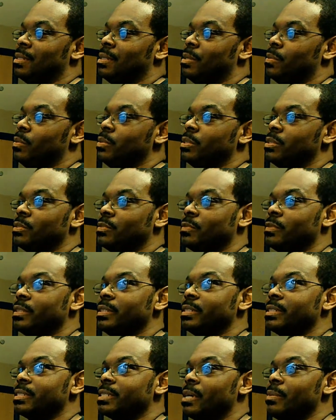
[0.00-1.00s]
Which is funny,
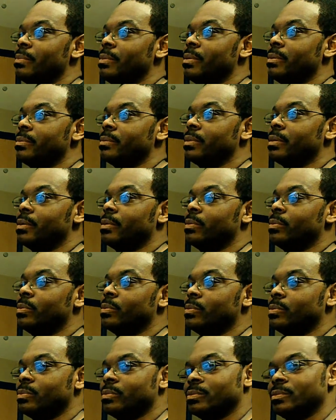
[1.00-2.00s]
because I remember in the
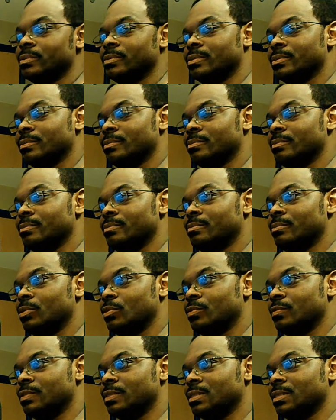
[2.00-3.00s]
old
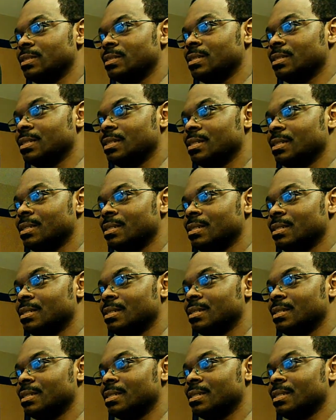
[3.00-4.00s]
movies,
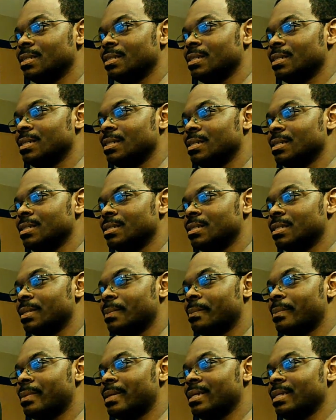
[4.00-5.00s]
to
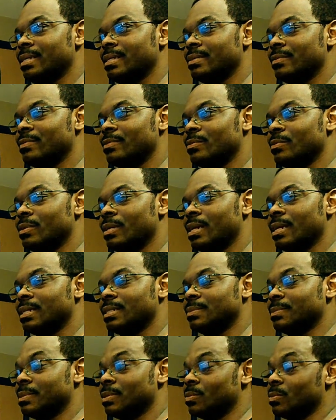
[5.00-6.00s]
me, from what,
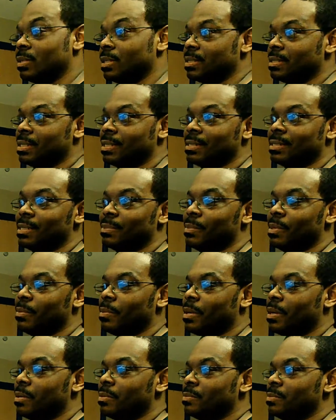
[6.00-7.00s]
it's been a while since I've seen, maybe
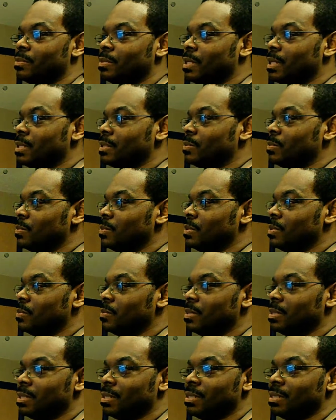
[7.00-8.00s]
I'll react to
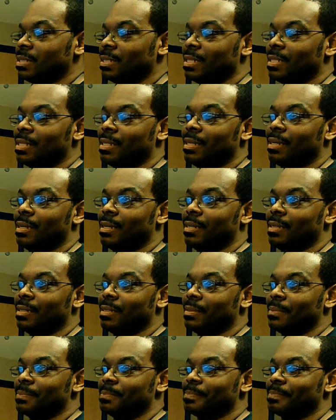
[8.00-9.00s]

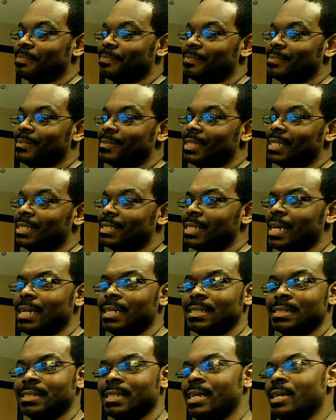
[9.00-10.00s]
one day.
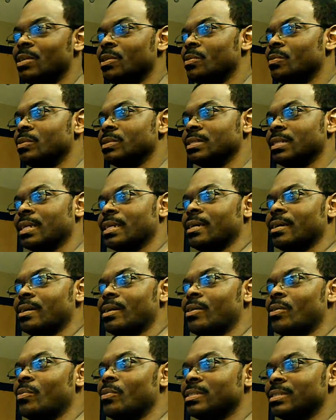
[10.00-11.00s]
Donatello was like,
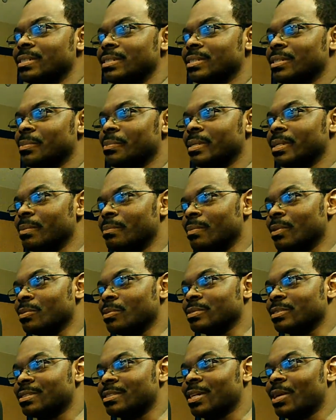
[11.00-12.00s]
always seemed to be the
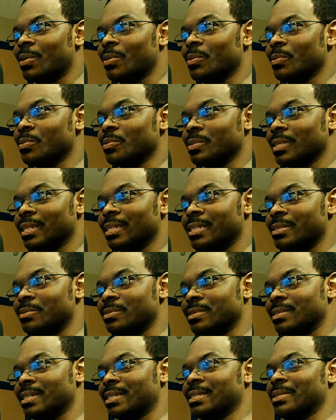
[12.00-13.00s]
most toned. Like, he
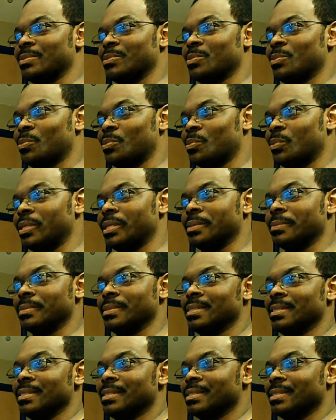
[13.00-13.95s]
was like ripped.